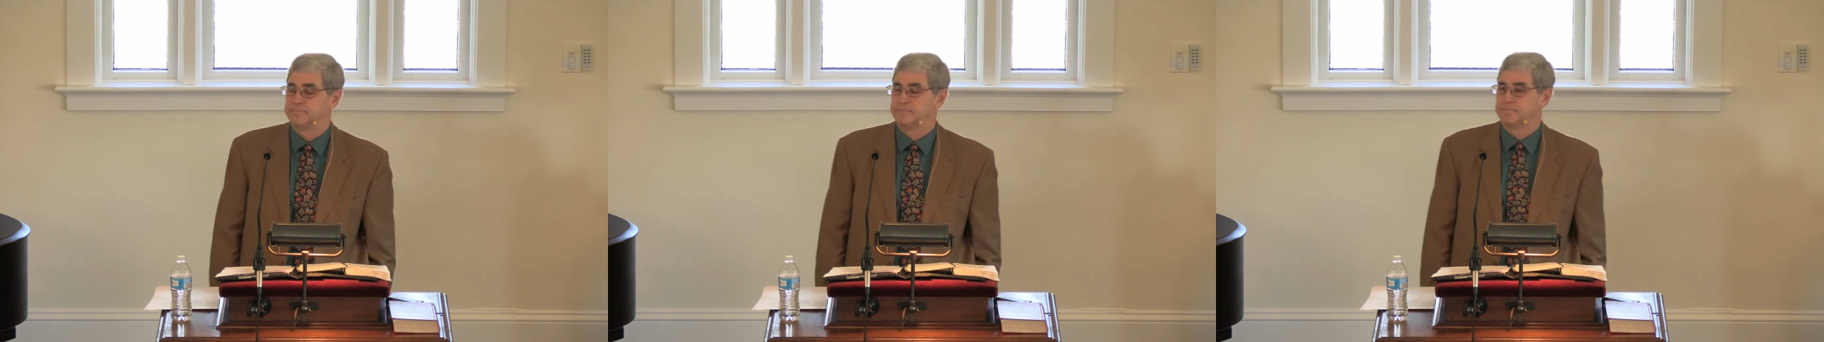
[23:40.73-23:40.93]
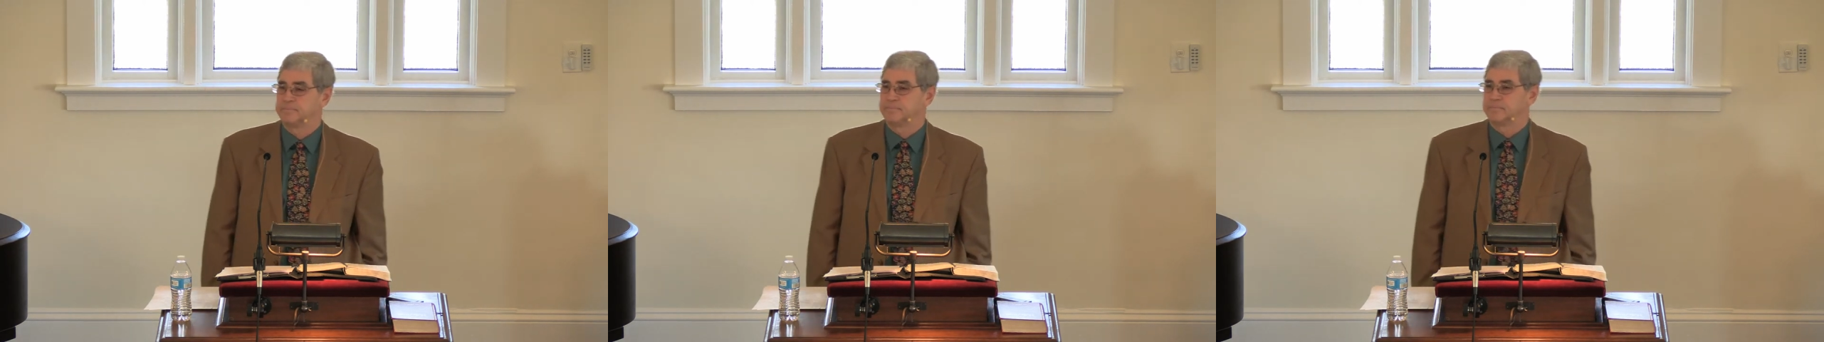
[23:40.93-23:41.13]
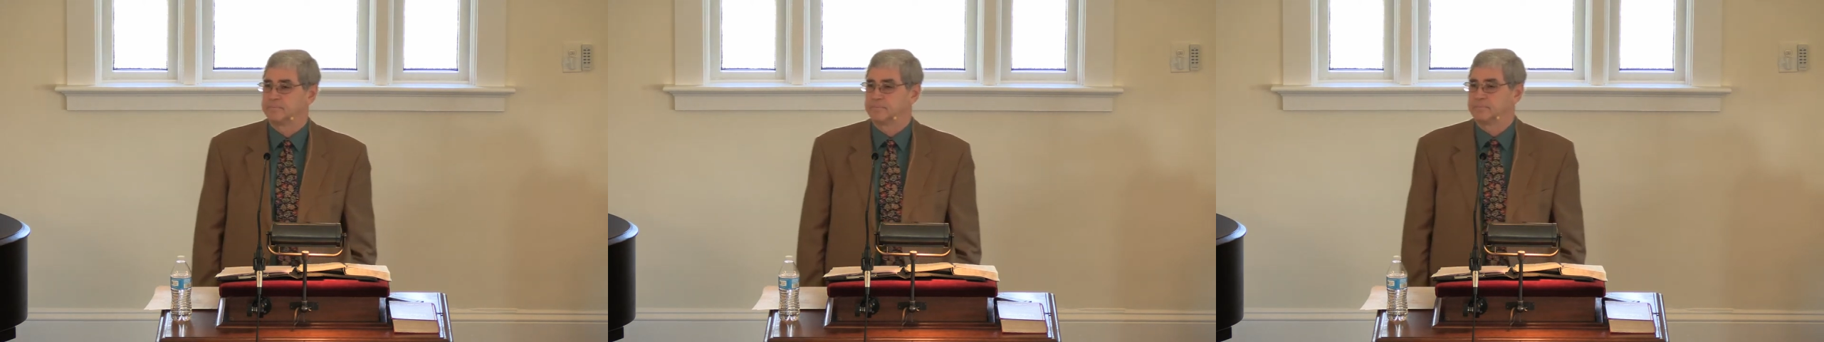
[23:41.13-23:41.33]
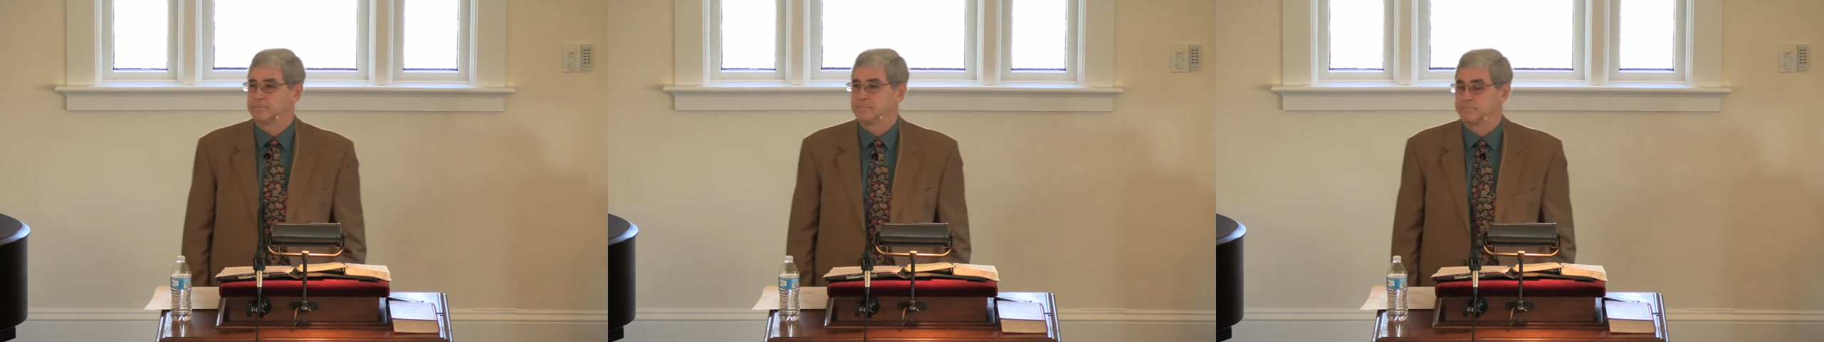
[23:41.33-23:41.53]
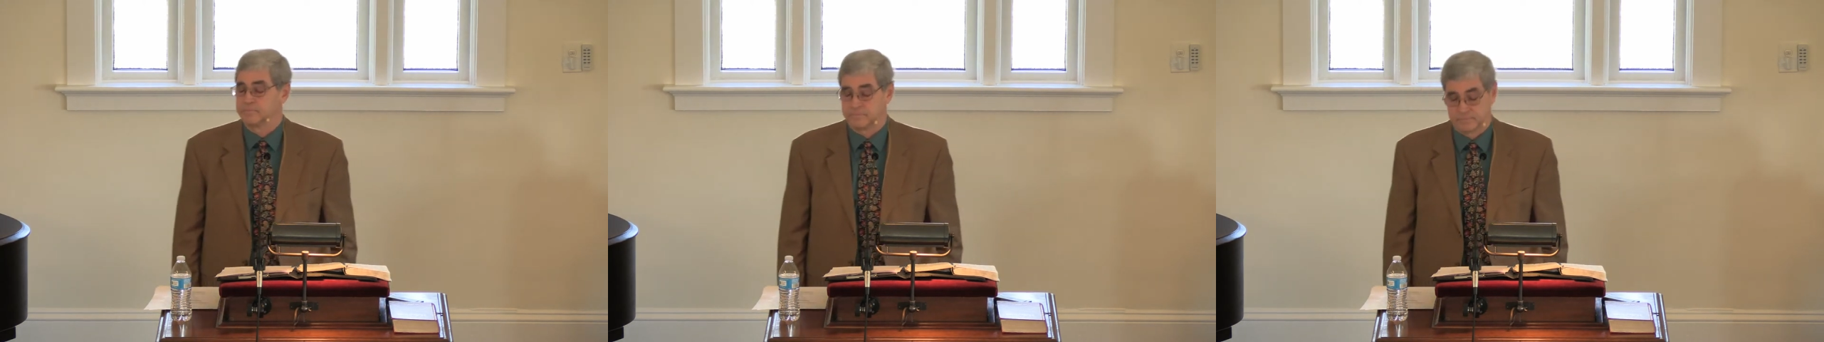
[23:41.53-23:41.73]

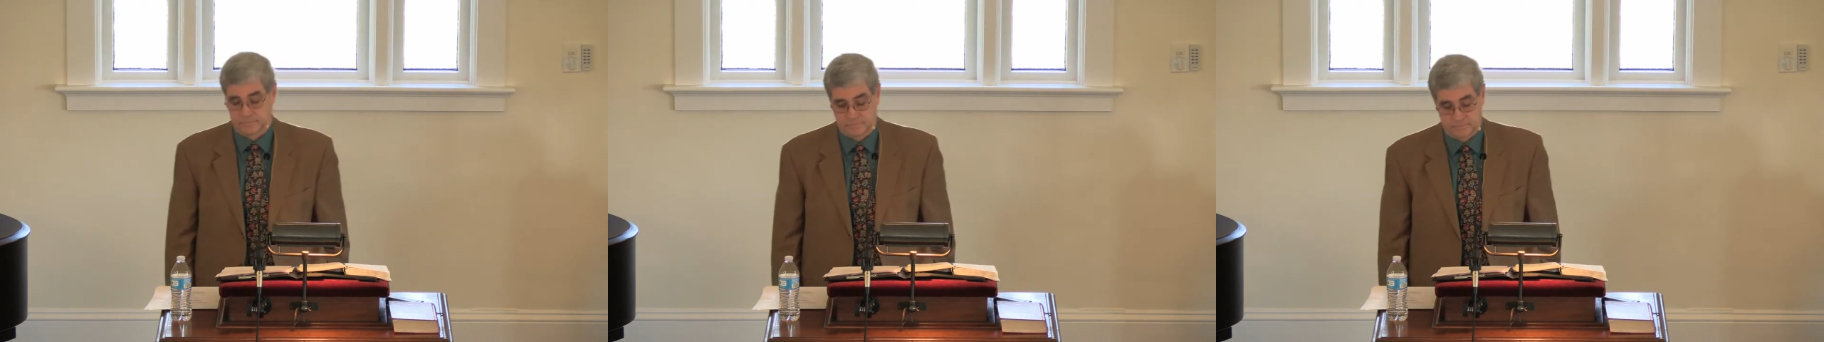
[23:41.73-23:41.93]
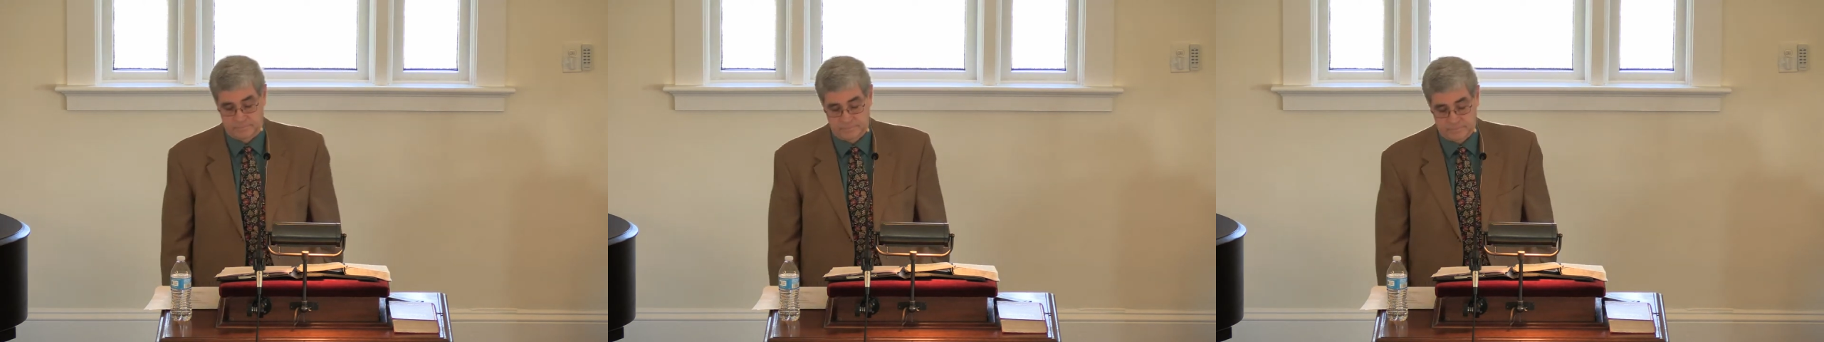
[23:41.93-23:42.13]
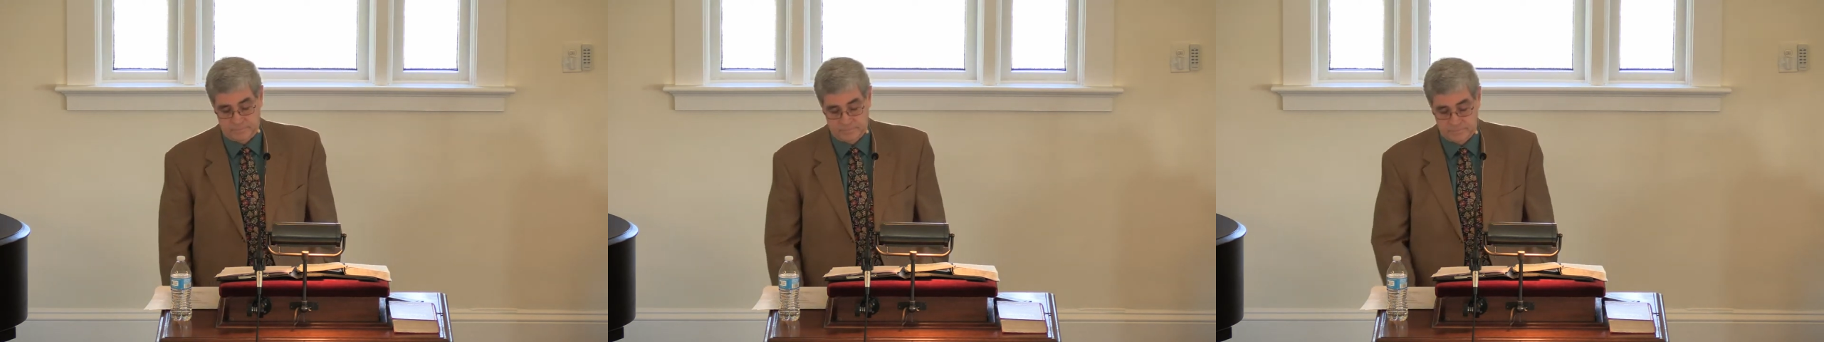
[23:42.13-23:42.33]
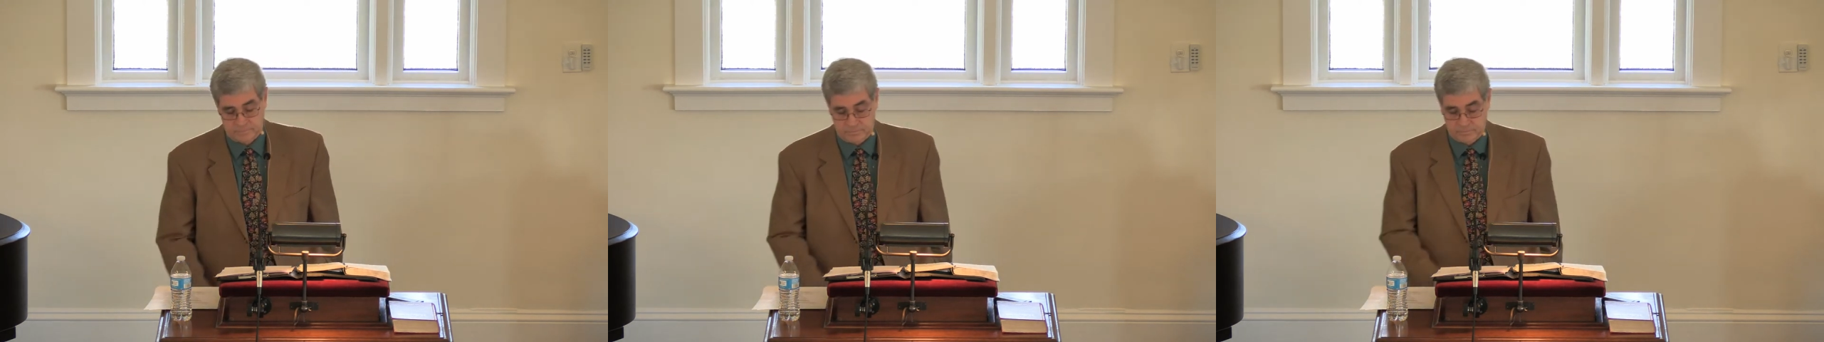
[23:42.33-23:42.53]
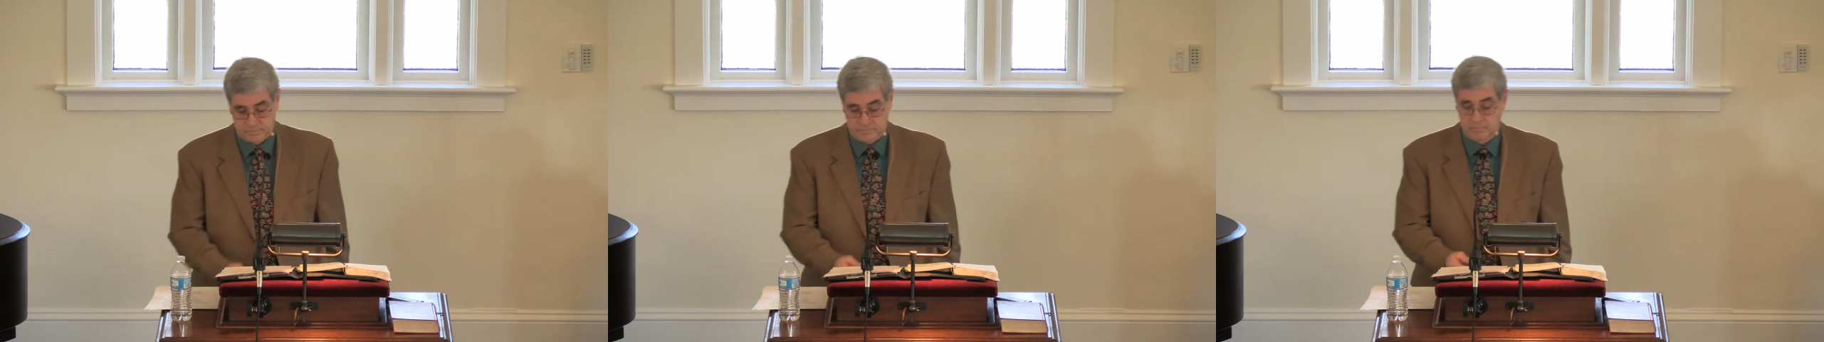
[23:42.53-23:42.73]

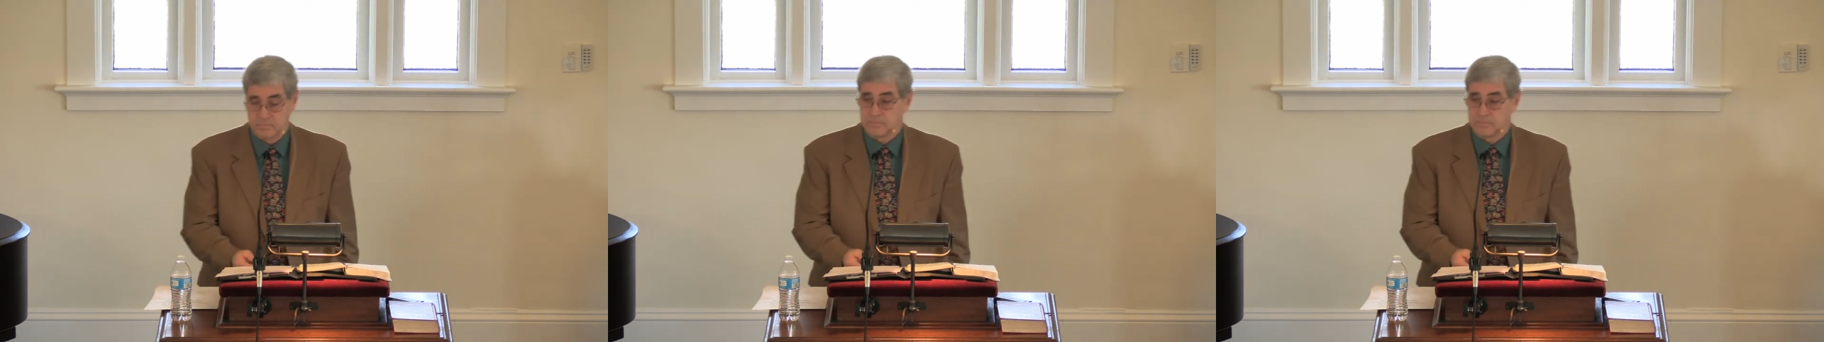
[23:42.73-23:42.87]
Nobody speaks.